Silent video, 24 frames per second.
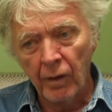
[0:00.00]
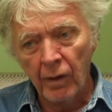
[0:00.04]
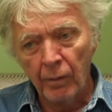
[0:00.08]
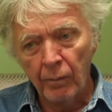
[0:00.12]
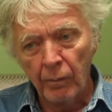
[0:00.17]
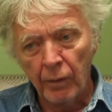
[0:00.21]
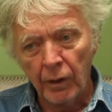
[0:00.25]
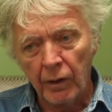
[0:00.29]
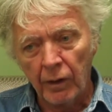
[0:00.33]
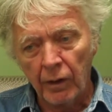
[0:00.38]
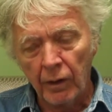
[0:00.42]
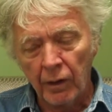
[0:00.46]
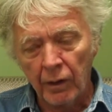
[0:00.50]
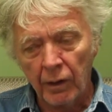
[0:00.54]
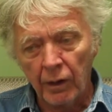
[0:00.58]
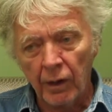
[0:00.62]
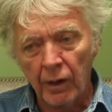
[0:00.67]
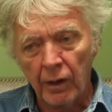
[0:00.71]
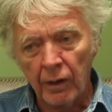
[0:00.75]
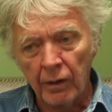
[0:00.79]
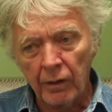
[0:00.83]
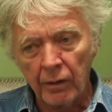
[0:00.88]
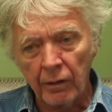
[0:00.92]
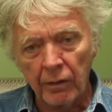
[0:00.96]
beginning
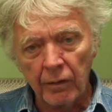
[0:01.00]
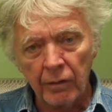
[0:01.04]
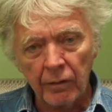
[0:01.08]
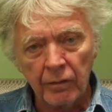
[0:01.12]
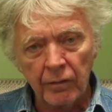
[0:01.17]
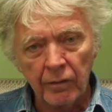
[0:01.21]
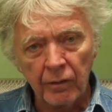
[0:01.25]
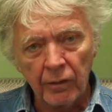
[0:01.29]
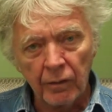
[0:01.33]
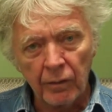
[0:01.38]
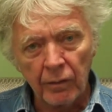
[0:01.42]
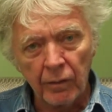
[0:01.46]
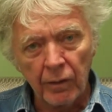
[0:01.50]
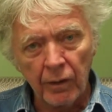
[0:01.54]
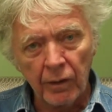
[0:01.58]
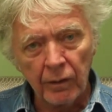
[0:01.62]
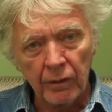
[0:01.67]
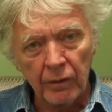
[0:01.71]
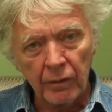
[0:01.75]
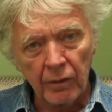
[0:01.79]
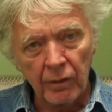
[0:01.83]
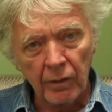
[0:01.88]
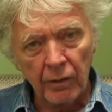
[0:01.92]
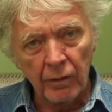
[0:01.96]
end of the cigarette
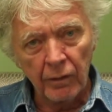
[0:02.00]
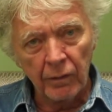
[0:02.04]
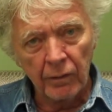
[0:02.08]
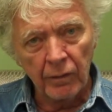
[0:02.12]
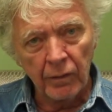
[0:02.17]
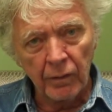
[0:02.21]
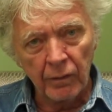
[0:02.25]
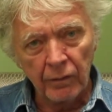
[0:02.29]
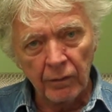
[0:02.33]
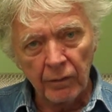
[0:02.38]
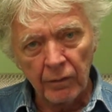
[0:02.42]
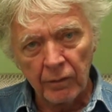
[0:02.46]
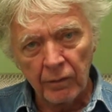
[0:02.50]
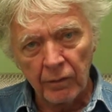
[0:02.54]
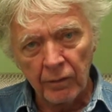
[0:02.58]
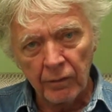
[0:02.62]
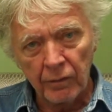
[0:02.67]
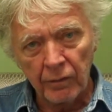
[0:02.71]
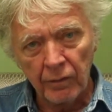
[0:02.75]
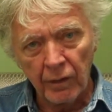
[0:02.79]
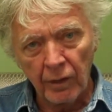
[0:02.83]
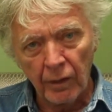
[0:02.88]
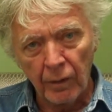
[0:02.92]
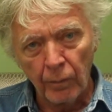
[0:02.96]
does it the
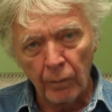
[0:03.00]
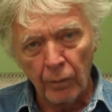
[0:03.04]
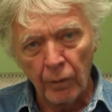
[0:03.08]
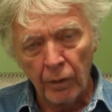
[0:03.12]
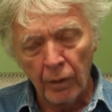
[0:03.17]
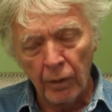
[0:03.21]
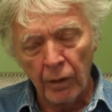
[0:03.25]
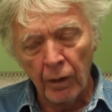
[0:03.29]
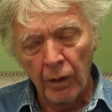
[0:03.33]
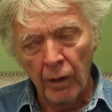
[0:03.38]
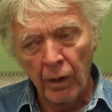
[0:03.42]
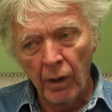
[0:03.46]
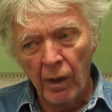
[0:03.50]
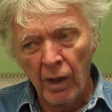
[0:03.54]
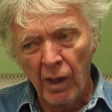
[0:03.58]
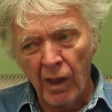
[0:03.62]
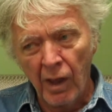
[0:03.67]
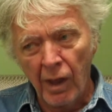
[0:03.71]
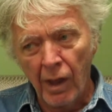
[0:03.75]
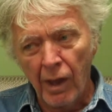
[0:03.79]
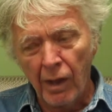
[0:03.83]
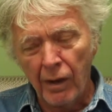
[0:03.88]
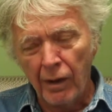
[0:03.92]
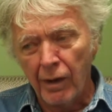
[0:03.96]
same way.
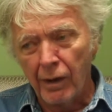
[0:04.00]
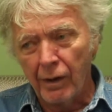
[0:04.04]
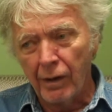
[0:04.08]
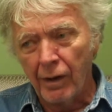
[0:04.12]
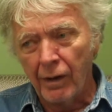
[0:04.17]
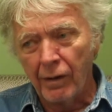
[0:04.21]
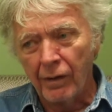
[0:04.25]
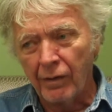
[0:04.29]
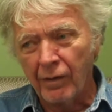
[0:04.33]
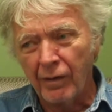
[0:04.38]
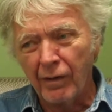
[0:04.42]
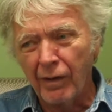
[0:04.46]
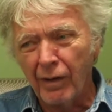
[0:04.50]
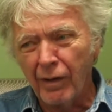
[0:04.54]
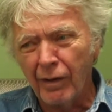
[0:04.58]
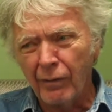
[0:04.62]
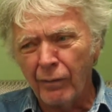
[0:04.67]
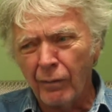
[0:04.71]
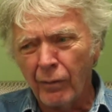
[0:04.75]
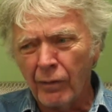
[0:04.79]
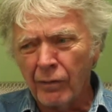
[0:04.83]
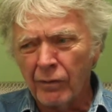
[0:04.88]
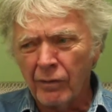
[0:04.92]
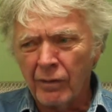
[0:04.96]
And then it
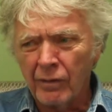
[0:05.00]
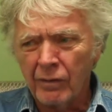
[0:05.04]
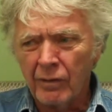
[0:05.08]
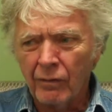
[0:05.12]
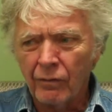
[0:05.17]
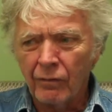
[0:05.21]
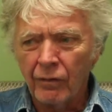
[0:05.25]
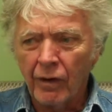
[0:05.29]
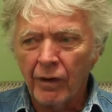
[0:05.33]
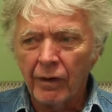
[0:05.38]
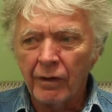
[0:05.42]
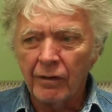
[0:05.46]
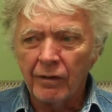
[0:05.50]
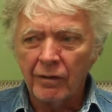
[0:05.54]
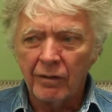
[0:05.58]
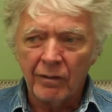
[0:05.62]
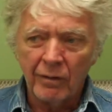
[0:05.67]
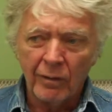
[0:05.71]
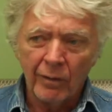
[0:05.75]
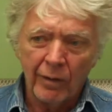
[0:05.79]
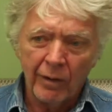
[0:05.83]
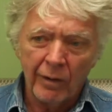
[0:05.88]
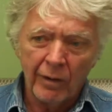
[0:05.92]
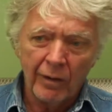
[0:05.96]
was a device
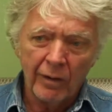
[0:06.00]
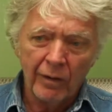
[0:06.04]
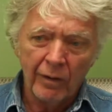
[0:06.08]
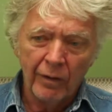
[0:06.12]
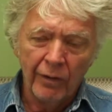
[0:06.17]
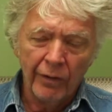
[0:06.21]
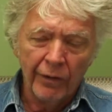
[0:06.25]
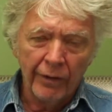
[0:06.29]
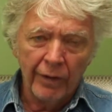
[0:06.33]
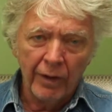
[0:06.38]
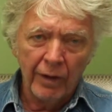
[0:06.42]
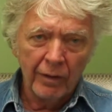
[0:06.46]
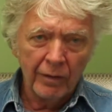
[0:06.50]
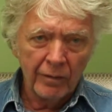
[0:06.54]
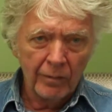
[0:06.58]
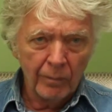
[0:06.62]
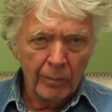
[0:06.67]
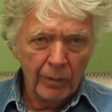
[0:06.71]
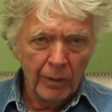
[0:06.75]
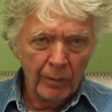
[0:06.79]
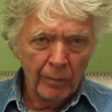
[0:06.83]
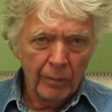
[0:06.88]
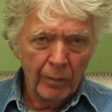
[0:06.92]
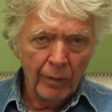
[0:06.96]
so I could look at
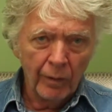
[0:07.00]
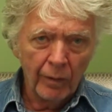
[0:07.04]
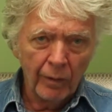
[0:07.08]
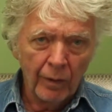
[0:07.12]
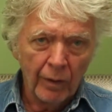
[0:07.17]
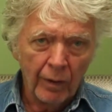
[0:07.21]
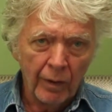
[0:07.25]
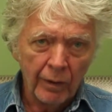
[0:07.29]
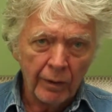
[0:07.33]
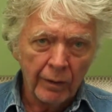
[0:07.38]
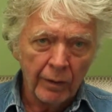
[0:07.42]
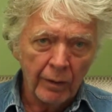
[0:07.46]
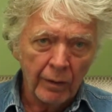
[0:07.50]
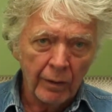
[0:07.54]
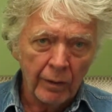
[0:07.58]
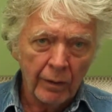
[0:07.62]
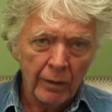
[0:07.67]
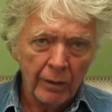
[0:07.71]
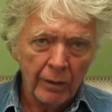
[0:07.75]
people longer.